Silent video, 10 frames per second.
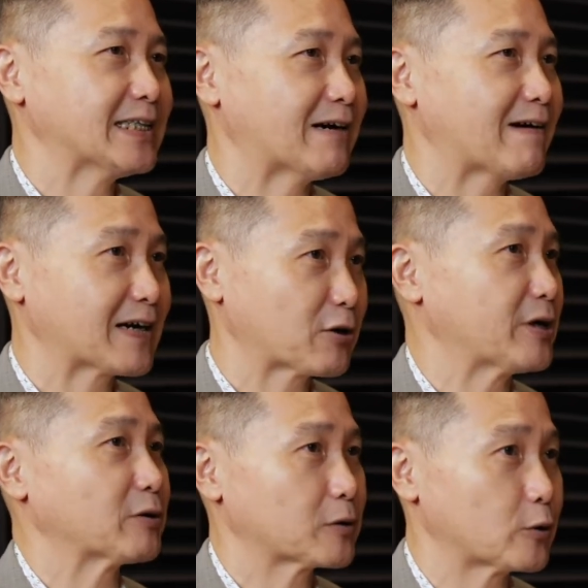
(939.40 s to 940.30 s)
there are
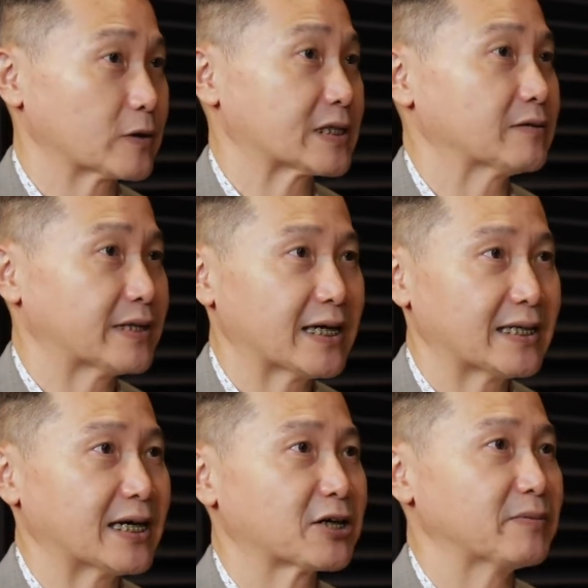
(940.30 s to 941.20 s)
crooks out
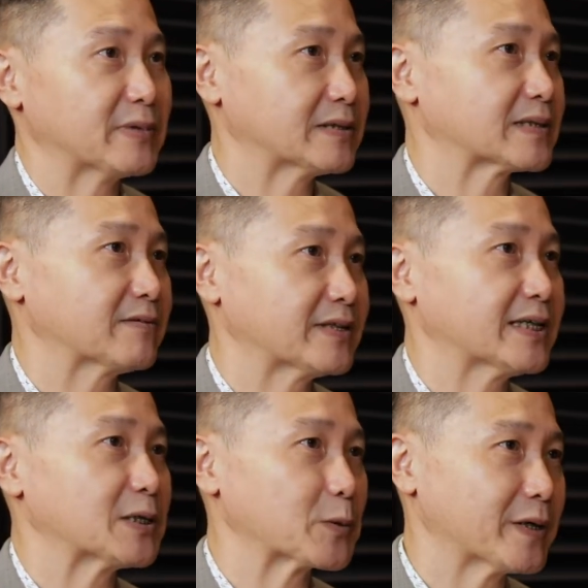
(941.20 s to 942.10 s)
there, there are criminals out
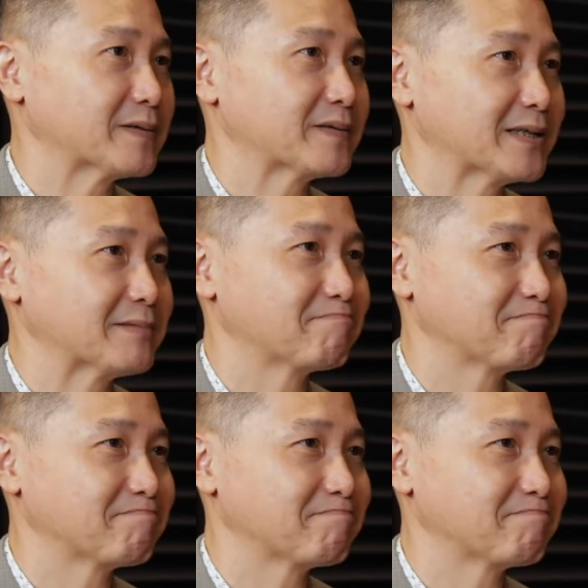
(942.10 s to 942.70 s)
there as well. Yeah.